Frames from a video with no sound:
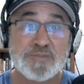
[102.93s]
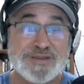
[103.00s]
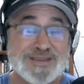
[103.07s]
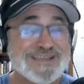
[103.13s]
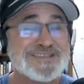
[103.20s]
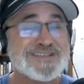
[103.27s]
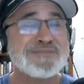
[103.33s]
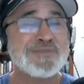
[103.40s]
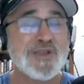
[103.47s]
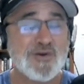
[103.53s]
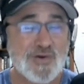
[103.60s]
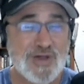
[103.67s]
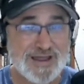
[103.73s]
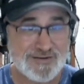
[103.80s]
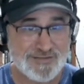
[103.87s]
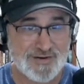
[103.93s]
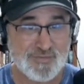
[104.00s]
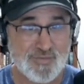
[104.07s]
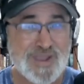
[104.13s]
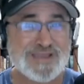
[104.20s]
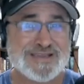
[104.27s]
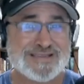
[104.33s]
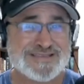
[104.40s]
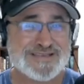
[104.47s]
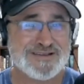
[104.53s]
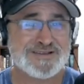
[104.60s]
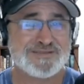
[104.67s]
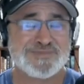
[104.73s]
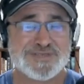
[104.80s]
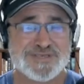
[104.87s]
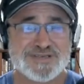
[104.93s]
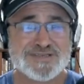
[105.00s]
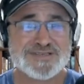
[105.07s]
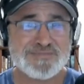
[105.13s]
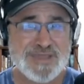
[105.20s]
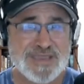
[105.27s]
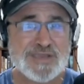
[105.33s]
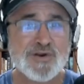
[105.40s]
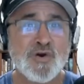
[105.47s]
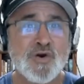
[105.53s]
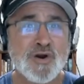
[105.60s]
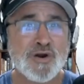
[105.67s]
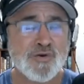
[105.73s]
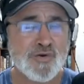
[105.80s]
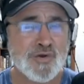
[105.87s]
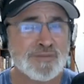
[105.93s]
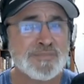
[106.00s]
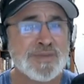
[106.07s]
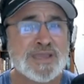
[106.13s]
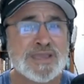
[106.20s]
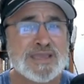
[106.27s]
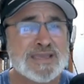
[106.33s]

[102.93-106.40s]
But they seem to go out of their way at times to make it hard on him.